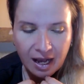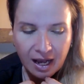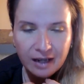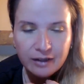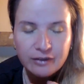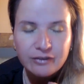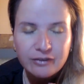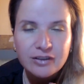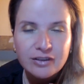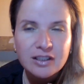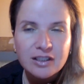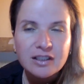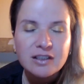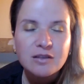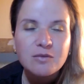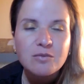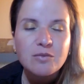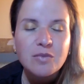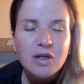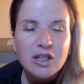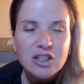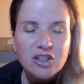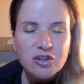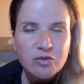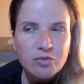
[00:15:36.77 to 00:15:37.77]
I feel
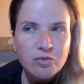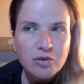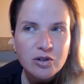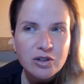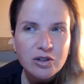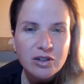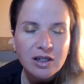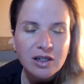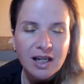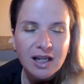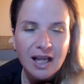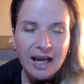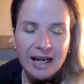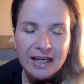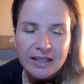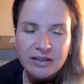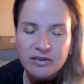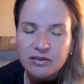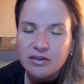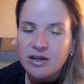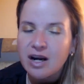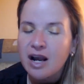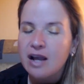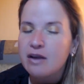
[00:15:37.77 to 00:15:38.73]
much more lighter.